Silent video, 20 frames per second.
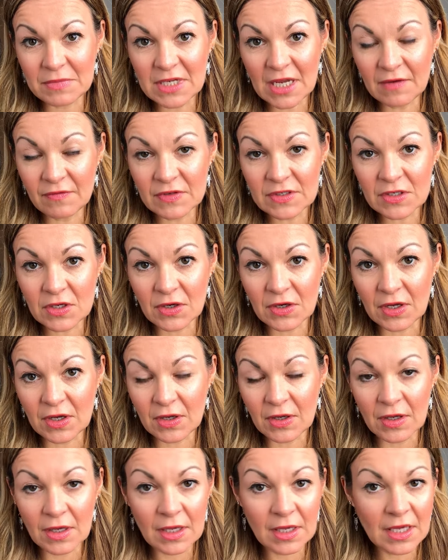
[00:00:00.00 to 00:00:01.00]
David's going
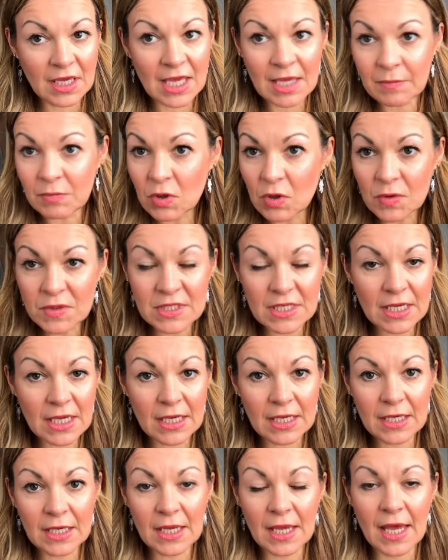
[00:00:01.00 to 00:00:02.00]
to keep
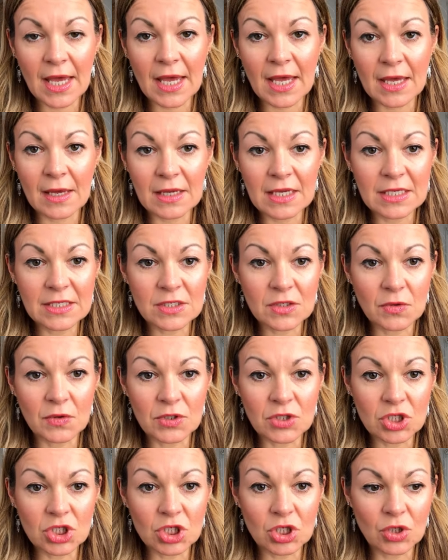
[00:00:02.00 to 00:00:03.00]
using it. He's
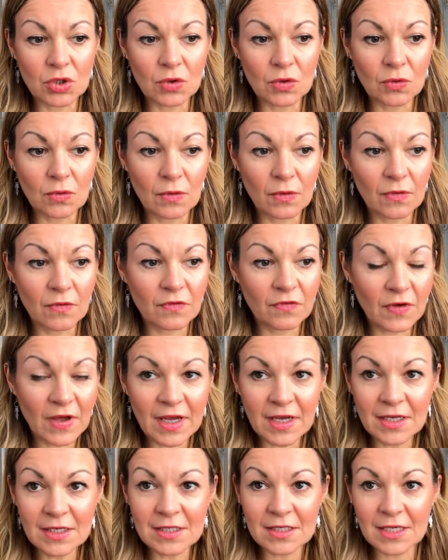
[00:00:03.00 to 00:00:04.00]
going to
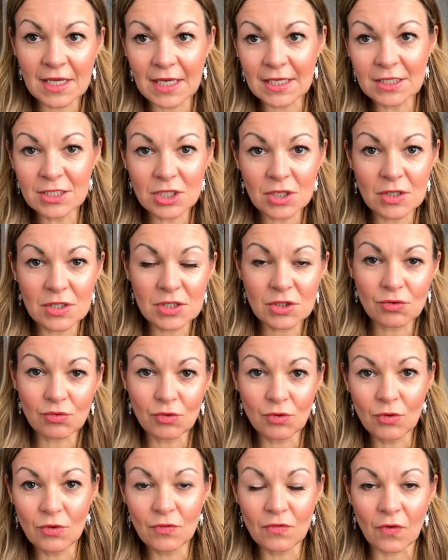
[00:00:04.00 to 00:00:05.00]
get into his
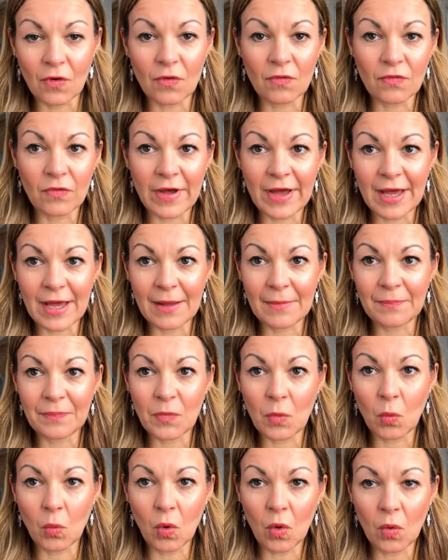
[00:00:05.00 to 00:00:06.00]
groove of
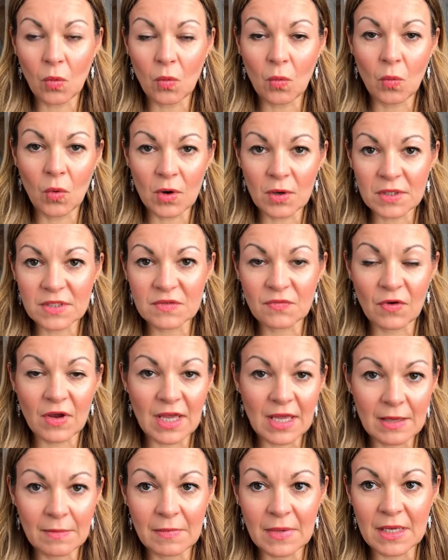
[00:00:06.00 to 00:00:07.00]
what works for
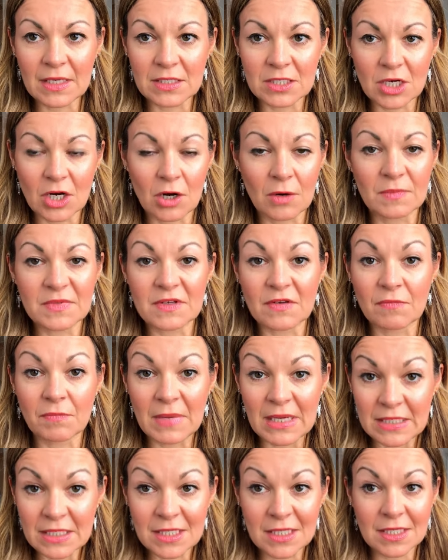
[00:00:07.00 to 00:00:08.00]
him in terms of
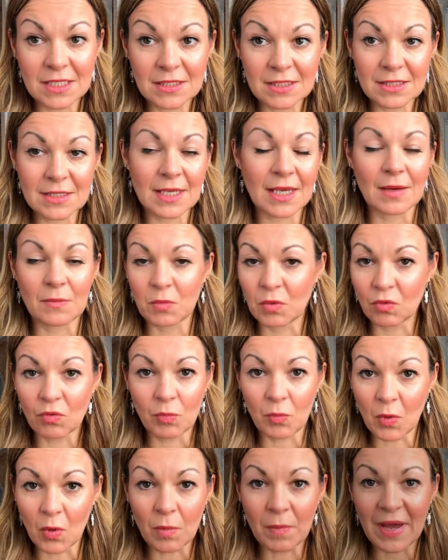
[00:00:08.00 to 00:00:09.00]
maintenance, and we'll
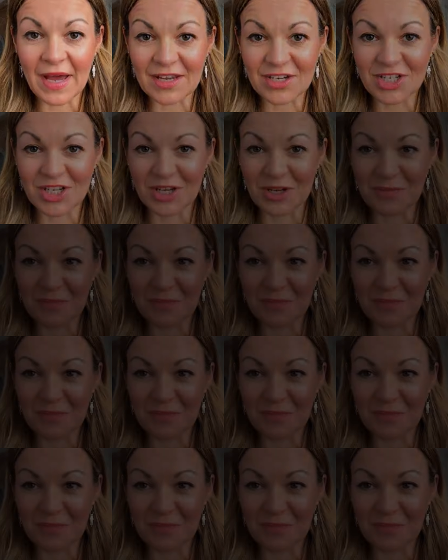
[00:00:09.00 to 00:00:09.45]
report back to